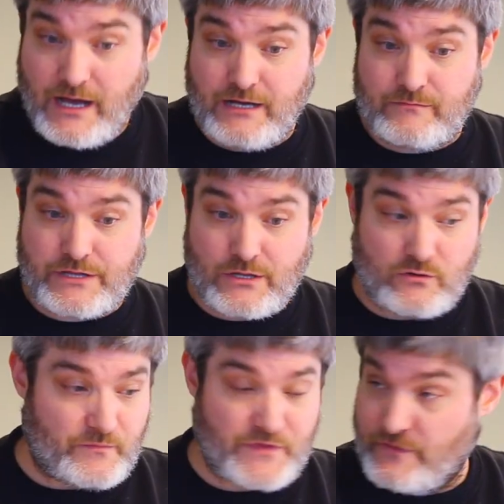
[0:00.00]
Um,
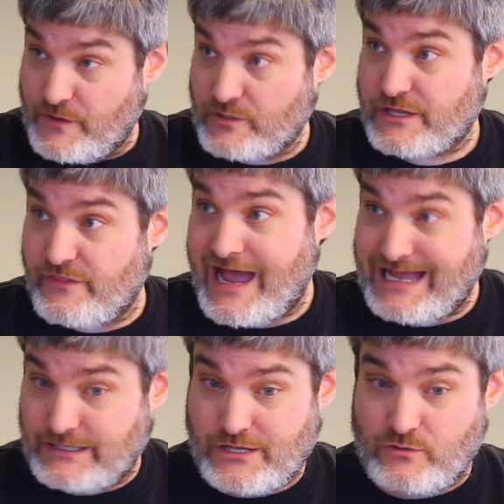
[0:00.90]
so th there is
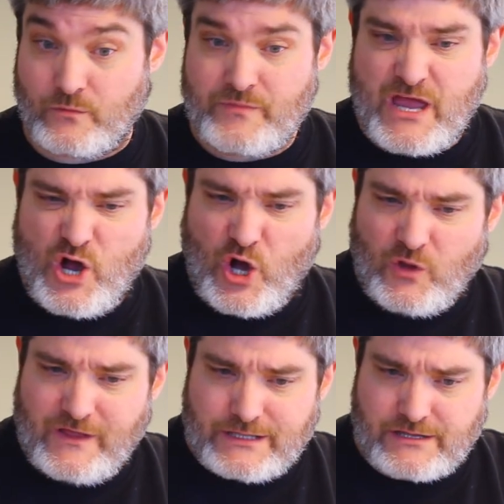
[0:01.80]
that. So
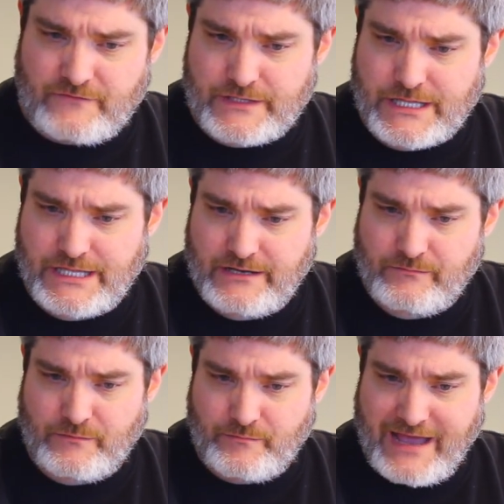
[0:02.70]
all that stuff that's
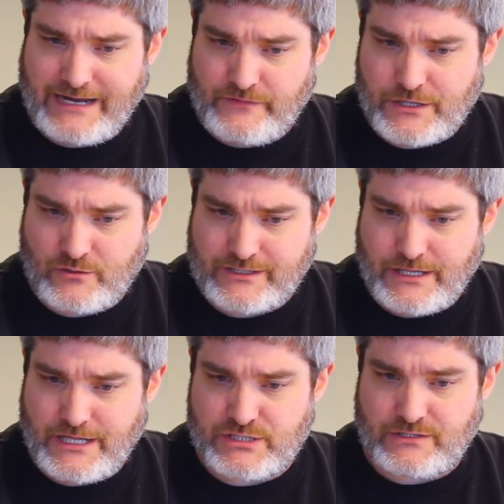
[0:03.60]
sitting back in this
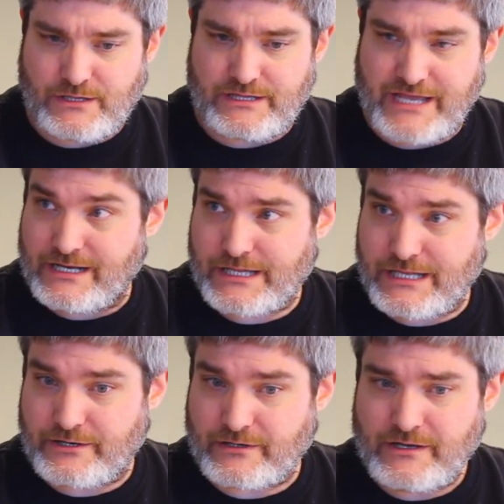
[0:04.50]
organization's data
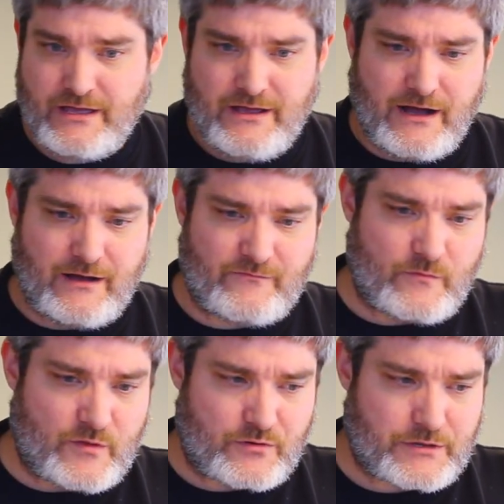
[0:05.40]
center, um,
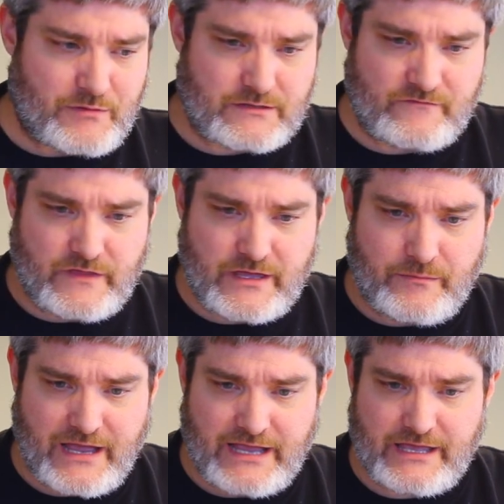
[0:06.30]
from the perspective of the
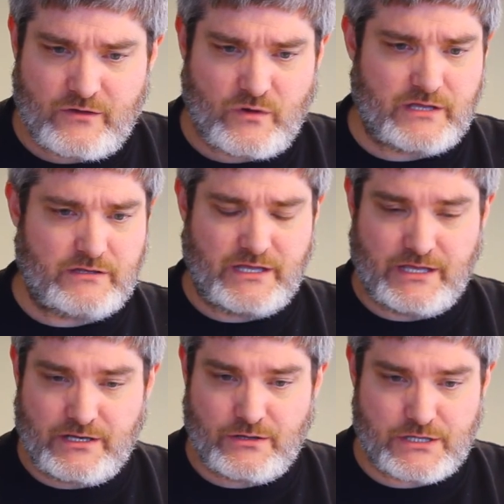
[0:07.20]
API gateway,
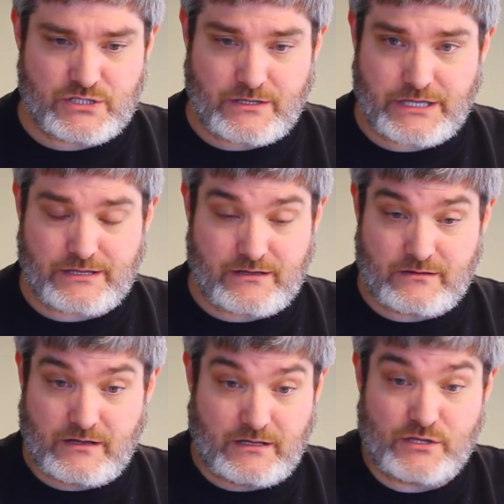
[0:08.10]
it is just
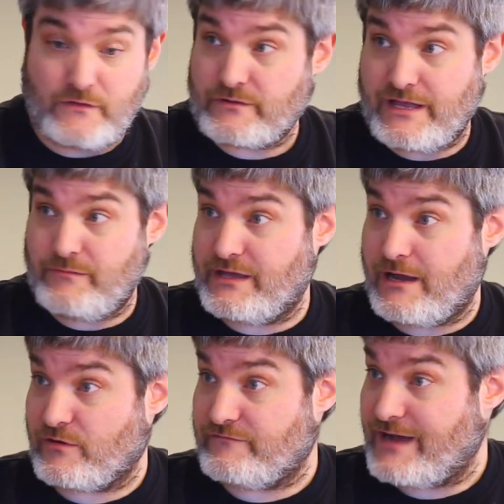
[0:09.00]
another
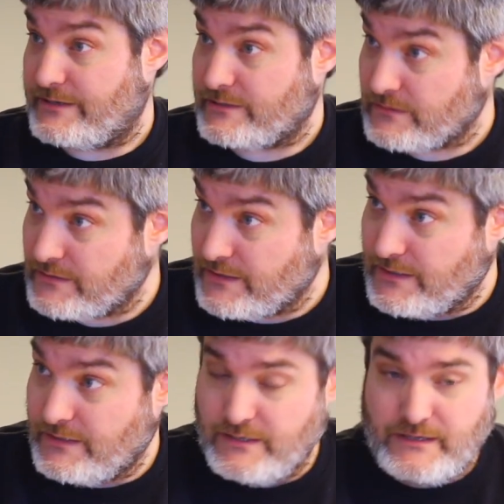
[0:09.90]
API provider.
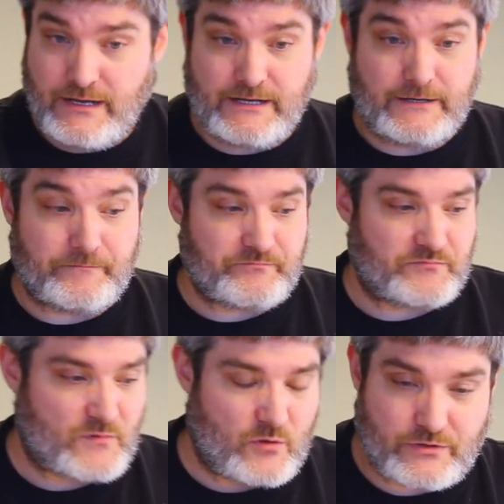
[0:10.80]
Yep. Um, Got it.
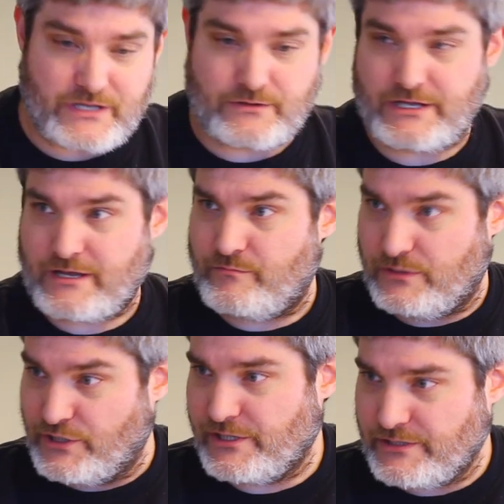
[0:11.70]
Almost sounds like I'm
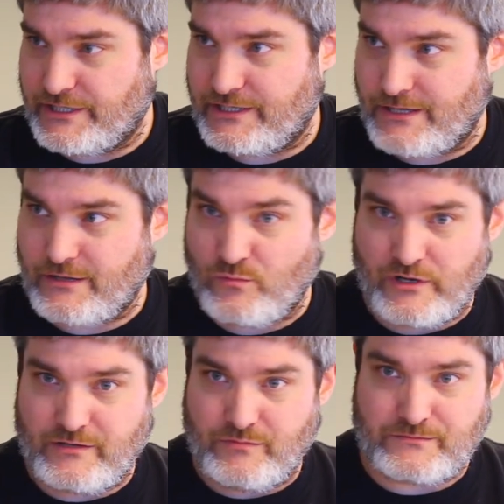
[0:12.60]
belittling it in some
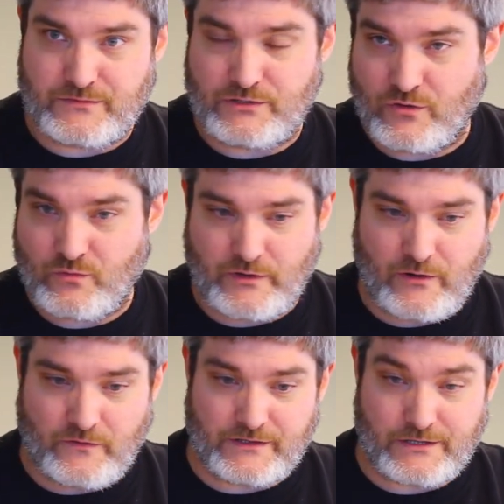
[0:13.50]
way, but you know, when
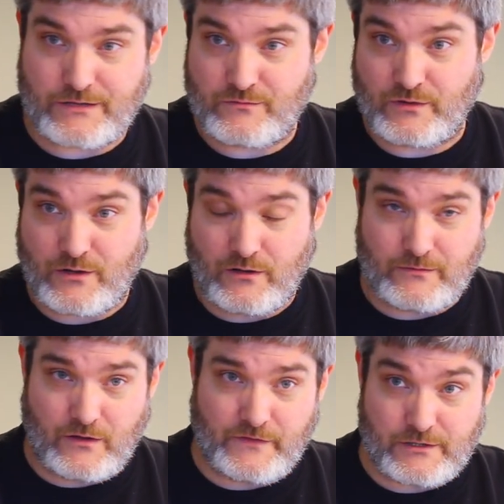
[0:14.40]
all things
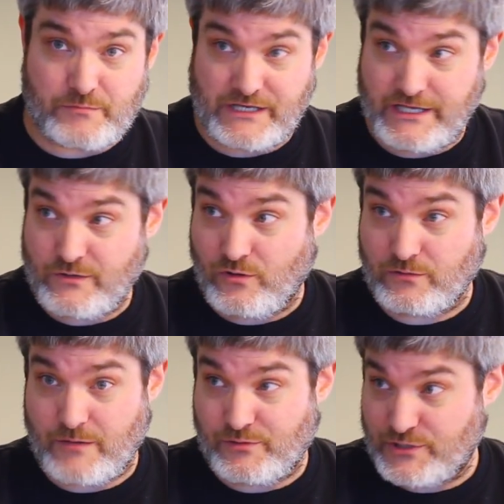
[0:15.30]
all things being equal,
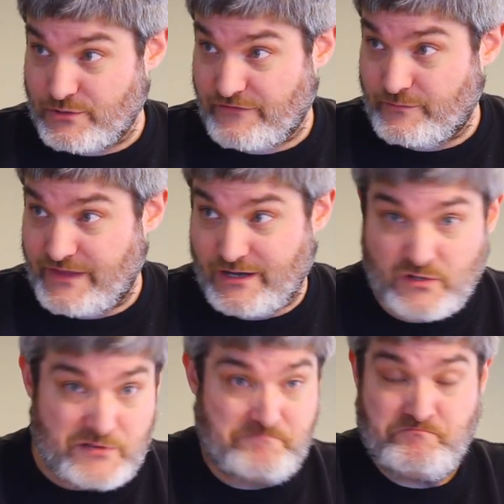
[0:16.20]
just a couple years from now,
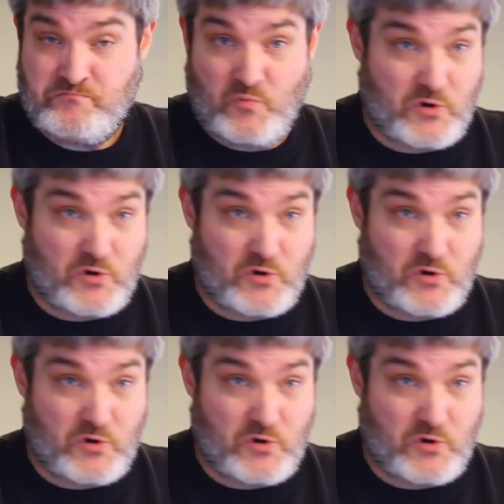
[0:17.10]
we're